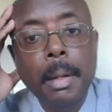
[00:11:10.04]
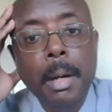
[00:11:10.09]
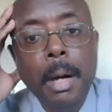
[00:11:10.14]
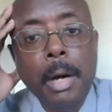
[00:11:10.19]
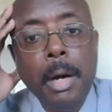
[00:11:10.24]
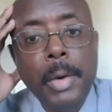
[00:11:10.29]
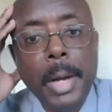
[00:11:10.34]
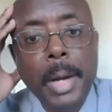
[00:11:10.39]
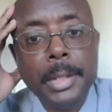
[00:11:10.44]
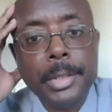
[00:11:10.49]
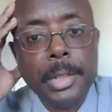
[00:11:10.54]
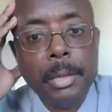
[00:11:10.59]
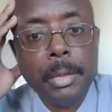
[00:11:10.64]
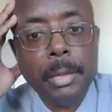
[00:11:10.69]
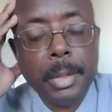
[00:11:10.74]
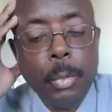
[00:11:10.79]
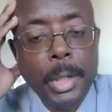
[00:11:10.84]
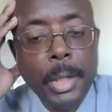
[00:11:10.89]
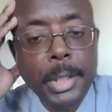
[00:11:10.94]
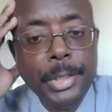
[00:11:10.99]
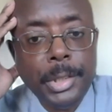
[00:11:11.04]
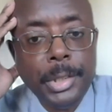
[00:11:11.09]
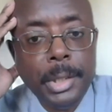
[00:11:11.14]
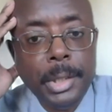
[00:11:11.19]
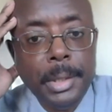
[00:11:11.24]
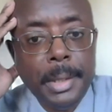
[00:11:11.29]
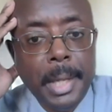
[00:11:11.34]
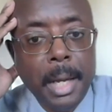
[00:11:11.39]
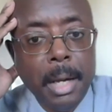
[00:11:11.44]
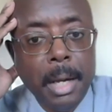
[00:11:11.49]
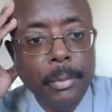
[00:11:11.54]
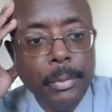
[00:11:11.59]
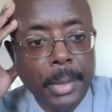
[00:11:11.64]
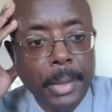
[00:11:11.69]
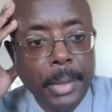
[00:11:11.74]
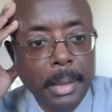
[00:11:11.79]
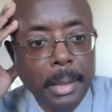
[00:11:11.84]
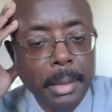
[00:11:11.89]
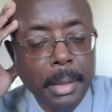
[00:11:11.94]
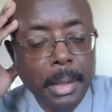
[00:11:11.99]
All right, so the question now
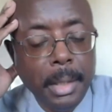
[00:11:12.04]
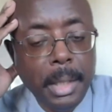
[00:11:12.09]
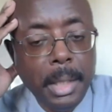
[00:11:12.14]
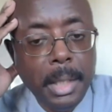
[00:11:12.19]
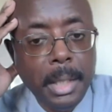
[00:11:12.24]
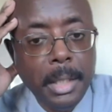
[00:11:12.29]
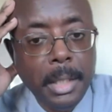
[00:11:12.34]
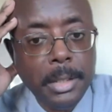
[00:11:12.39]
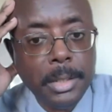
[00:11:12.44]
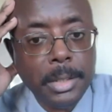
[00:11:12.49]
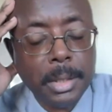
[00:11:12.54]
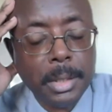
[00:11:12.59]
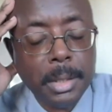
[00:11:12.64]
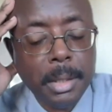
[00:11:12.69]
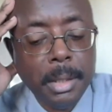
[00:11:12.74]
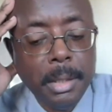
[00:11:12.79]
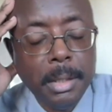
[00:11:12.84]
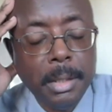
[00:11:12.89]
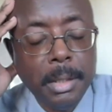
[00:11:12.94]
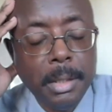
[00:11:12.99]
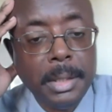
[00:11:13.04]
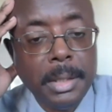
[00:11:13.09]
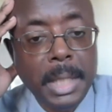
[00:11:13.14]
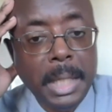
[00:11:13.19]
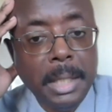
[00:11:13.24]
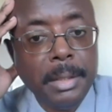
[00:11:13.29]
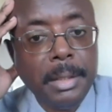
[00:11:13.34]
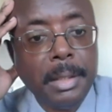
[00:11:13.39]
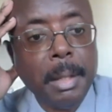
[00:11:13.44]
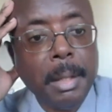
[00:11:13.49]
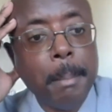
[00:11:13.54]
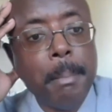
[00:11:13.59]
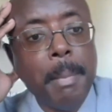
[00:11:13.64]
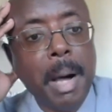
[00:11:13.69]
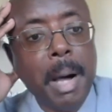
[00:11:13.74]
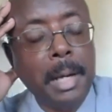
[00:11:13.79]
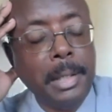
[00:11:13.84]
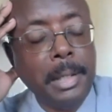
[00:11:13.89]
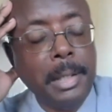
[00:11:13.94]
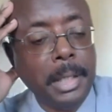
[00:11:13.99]
then is, did the
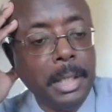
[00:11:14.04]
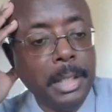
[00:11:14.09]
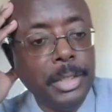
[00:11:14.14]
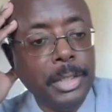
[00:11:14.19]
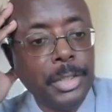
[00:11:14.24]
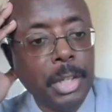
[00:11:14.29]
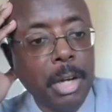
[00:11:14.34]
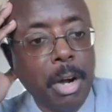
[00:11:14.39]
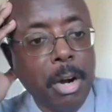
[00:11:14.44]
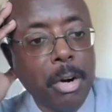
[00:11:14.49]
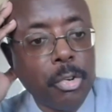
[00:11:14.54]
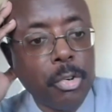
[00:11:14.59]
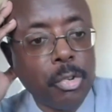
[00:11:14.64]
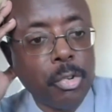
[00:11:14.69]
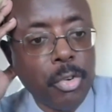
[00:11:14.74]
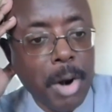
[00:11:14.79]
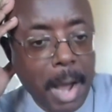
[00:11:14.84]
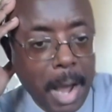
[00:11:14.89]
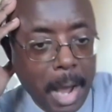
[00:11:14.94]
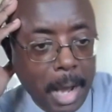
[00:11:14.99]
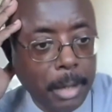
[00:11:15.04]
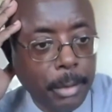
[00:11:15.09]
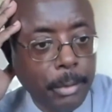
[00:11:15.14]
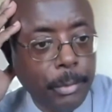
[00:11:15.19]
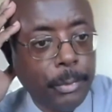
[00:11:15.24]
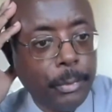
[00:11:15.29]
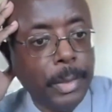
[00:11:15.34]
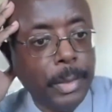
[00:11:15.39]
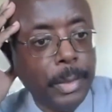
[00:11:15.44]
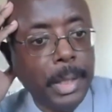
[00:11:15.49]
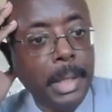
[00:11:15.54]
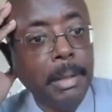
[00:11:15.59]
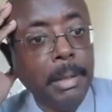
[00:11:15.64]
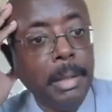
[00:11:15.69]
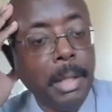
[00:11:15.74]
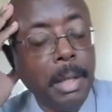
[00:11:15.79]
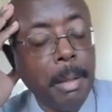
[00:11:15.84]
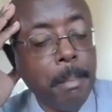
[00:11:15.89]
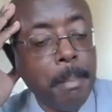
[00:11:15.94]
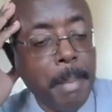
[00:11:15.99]
Malians arrive in
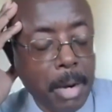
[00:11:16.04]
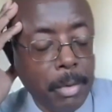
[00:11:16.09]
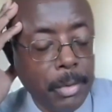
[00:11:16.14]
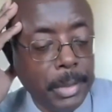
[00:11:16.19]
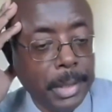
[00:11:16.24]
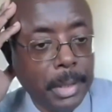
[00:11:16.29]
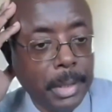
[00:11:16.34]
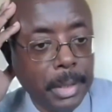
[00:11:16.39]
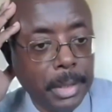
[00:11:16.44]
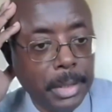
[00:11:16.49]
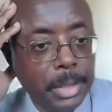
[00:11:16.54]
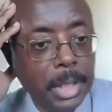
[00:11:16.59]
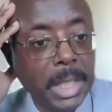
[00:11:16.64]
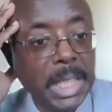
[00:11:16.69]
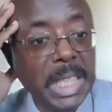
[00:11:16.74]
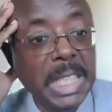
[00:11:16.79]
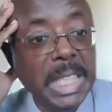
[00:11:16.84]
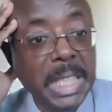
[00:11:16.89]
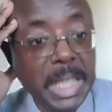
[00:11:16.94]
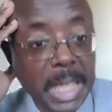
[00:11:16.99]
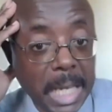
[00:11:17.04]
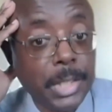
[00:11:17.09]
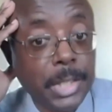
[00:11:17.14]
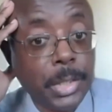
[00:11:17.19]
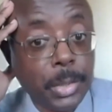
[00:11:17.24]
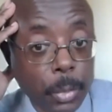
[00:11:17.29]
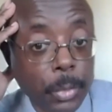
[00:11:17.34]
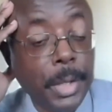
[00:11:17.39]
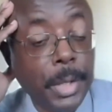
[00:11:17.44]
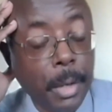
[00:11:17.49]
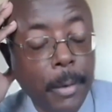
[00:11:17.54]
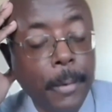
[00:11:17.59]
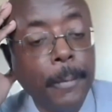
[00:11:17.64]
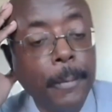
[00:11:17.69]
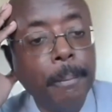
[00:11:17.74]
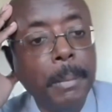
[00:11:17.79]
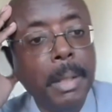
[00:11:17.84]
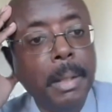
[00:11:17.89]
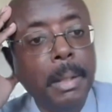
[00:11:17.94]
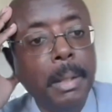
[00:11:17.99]
the Americas, yes or
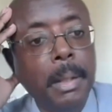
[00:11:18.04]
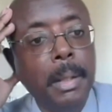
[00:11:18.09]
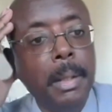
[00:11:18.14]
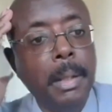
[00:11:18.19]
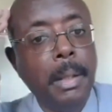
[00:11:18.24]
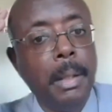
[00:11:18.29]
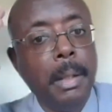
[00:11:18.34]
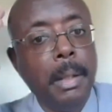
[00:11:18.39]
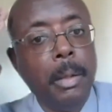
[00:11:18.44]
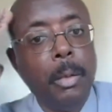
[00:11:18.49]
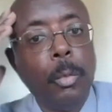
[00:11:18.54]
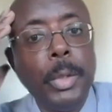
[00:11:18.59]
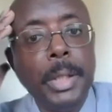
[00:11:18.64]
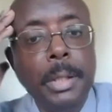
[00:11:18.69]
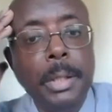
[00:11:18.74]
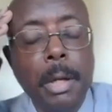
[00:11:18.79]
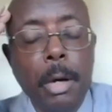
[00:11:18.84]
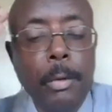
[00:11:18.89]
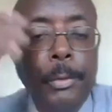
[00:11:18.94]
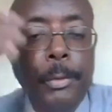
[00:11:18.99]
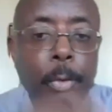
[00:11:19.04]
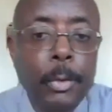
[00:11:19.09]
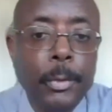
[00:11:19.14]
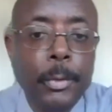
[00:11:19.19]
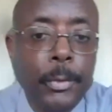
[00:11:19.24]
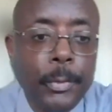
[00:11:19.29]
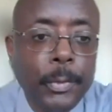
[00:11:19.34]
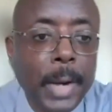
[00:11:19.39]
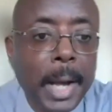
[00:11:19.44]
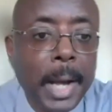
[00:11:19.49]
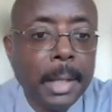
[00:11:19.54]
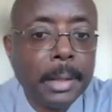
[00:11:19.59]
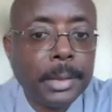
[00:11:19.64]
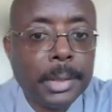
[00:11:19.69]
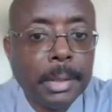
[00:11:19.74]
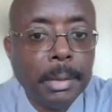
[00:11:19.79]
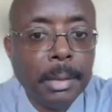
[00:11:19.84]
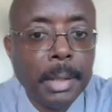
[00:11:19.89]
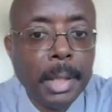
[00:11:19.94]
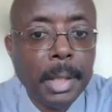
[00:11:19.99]
no? We know for a
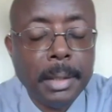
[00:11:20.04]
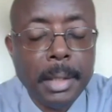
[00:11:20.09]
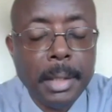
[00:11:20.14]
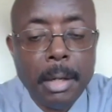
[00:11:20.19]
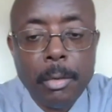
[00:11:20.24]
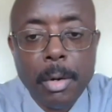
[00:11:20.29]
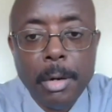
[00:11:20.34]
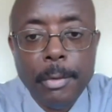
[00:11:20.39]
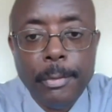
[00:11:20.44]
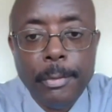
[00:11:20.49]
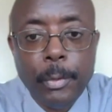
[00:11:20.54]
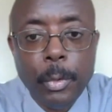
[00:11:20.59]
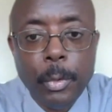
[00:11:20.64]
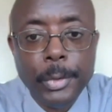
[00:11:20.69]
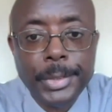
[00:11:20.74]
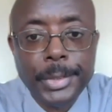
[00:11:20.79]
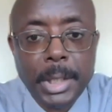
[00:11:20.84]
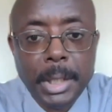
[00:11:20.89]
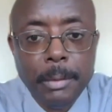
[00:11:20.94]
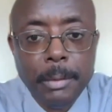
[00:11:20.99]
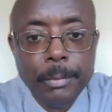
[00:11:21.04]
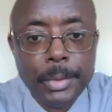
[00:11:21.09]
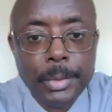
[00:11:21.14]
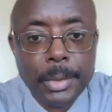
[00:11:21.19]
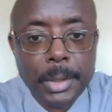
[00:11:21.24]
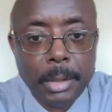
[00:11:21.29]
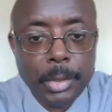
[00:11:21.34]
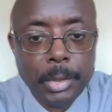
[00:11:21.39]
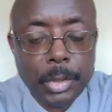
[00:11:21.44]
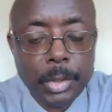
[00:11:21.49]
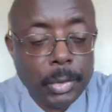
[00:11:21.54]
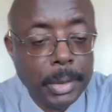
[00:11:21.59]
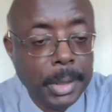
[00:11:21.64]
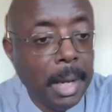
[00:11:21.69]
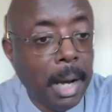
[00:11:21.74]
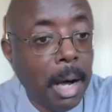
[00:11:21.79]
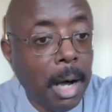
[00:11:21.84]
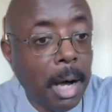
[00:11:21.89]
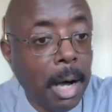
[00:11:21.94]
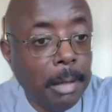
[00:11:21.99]
fact that there are 14th
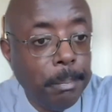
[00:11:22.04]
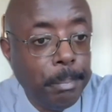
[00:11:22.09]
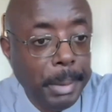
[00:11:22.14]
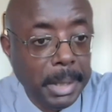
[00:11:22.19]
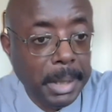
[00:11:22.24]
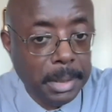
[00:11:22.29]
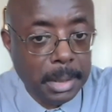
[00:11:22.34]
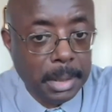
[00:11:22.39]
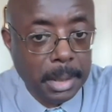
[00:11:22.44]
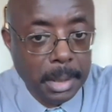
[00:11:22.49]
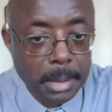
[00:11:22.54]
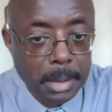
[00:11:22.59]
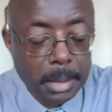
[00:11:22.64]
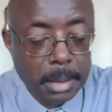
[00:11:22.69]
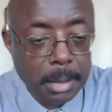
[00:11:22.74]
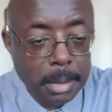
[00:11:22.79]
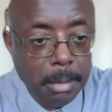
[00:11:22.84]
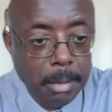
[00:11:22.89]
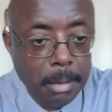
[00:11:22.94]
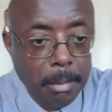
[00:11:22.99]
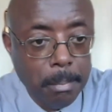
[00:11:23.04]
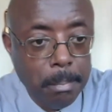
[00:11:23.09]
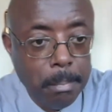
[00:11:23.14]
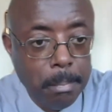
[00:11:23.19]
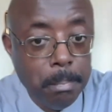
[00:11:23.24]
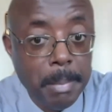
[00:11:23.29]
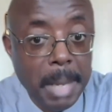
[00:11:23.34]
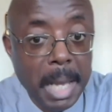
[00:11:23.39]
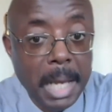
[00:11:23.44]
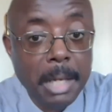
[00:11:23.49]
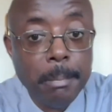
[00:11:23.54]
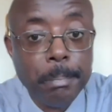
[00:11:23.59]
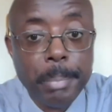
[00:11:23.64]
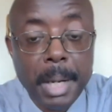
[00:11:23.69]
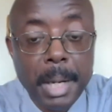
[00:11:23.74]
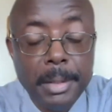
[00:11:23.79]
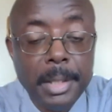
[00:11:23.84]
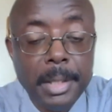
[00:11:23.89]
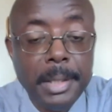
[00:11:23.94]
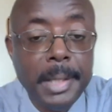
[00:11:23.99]
century art pieces made
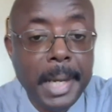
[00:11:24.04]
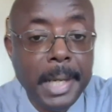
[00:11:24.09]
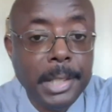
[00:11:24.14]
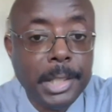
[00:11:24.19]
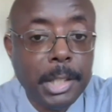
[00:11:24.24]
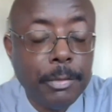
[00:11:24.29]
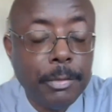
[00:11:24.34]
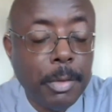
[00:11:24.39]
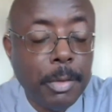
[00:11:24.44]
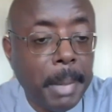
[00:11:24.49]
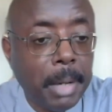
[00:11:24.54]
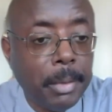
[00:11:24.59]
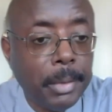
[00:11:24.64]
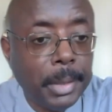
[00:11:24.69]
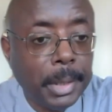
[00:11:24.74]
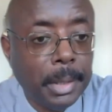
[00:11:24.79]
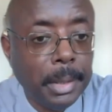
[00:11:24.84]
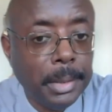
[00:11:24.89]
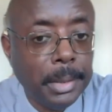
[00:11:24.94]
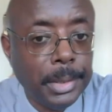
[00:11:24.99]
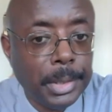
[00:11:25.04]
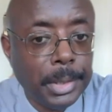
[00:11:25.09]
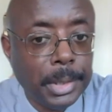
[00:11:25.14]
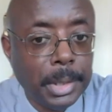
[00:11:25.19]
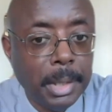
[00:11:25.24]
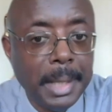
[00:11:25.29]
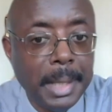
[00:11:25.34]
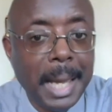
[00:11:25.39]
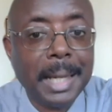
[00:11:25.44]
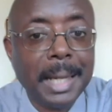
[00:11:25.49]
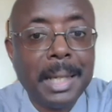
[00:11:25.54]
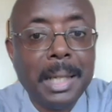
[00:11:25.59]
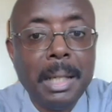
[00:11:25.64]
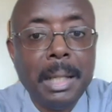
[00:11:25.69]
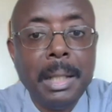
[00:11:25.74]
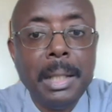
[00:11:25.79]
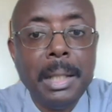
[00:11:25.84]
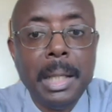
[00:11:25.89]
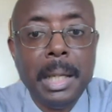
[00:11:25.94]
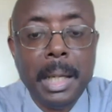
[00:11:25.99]
by the Native Americans that
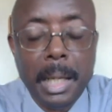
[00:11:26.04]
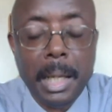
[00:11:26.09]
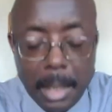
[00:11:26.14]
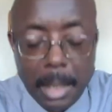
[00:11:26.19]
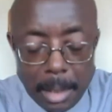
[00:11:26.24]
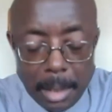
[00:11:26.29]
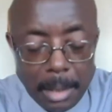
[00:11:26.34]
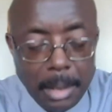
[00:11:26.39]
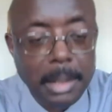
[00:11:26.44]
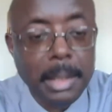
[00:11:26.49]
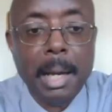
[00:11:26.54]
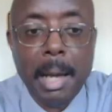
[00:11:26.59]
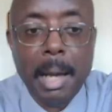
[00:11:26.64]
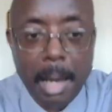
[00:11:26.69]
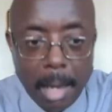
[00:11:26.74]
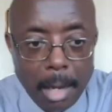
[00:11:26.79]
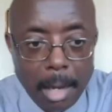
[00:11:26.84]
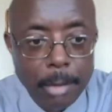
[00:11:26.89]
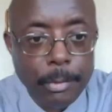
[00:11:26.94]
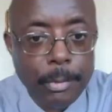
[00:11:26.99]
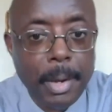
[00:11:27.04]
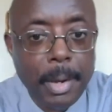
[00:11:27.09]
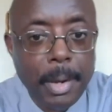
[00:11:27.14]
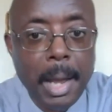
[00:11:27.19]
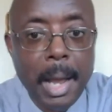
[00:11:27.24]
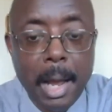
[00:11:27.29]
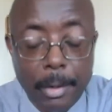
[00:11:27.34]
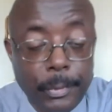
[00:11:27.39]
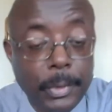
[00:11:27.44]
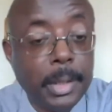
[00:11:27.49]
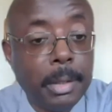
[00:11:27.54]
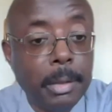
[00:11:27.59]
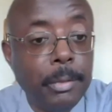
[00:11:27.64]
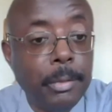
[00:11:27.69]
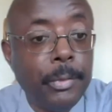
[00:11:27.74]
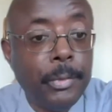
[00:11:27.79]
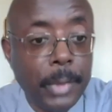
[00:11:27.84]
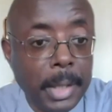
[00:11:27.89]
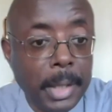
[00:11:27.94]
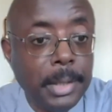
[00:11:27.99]
clearly have
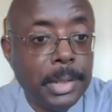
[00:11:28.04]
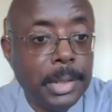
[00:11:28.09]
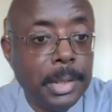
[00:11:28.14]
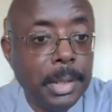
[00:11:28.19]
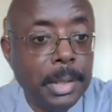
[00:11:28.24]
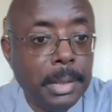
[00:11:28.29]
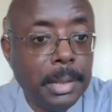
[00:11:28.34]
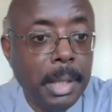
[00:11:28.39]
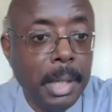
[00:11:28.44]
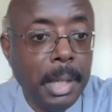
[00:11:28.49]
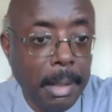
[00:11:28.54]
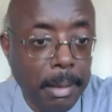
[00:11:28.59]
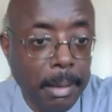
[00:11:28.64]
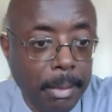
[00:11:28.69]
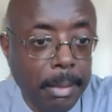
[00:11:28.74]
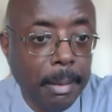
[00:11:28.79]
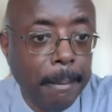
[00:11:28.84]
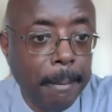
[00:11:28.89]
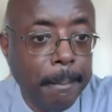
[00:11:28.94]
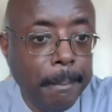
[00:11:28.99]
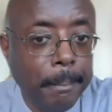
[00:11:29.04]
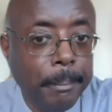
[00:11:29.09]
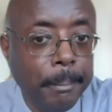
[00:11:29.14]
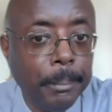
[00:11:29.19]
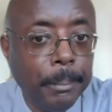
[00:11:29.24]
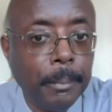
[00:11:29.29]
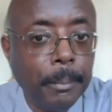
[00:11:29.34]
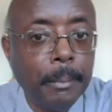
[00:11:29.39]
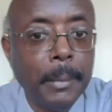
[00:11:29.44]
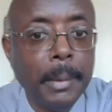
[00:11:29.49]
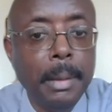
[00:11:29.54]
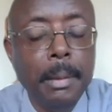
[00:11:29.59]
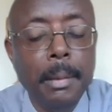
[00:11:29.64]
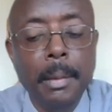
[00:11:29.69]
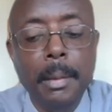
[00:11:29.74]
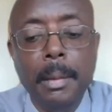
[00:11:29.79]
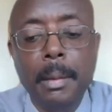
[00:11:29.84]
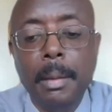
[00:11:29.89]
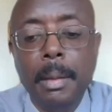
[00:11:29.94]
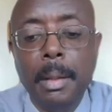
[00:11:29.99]
African faces in them.
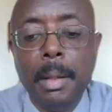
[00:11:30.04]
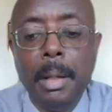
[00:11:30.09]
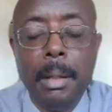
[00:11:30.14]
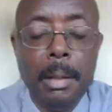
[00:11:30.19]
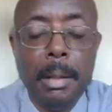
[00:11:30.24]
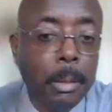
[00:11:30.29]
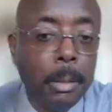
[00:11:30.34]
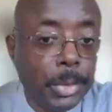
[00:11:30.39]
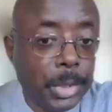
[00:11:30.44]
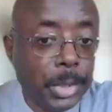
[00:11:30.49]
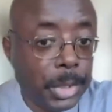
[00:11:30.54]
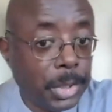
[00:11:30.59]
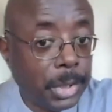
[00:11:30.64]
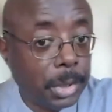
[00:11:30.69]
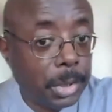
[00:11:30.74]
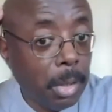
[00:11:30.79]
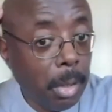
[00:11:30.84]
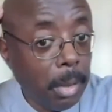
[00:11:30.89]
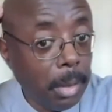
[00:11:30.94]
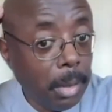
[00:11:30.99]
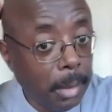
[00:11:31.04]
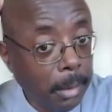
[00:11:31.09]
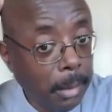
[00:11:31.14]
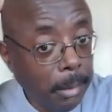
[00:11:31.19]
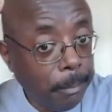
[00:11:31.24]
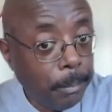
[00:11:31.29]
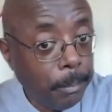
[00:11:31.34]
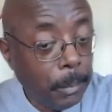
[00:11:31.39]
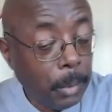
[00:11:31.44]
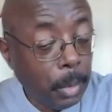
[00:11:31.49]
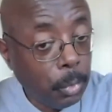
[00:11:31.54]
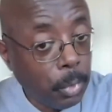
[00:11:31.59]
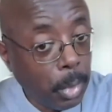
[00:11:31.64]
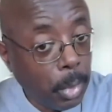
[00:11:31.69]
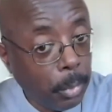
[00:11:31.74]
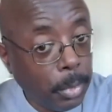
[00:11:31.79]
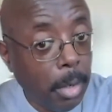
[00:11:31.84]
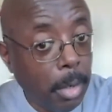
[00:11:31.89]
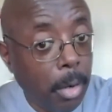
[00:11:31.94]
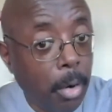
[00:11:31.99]
And there was a scholar who
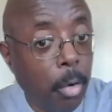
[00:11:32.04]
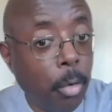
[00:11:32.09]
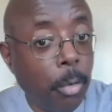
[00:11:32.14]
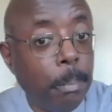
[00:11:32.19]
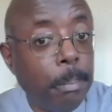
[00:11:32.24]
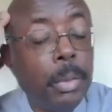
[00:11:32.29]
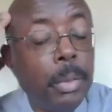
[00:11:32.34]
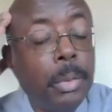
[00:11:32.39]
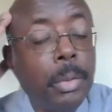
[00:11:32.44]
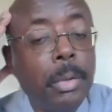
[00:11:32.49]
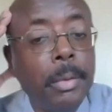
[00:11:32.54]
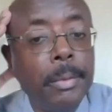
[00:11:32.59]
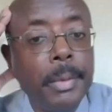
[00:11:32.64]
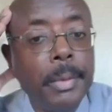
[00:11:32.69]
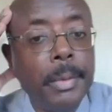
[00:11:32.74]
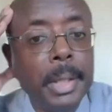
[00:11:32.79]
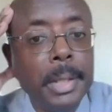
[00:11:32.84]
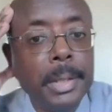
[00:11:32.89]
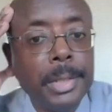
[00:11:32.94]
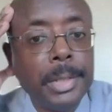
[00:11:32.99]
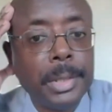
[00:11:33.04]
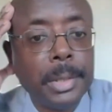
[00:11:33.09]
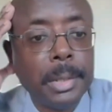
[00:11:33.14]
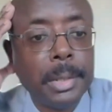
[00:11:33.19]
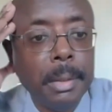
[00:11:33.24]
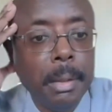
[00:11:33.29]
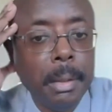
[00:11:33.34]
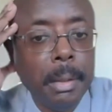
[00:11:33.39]
wrote a whole book on this.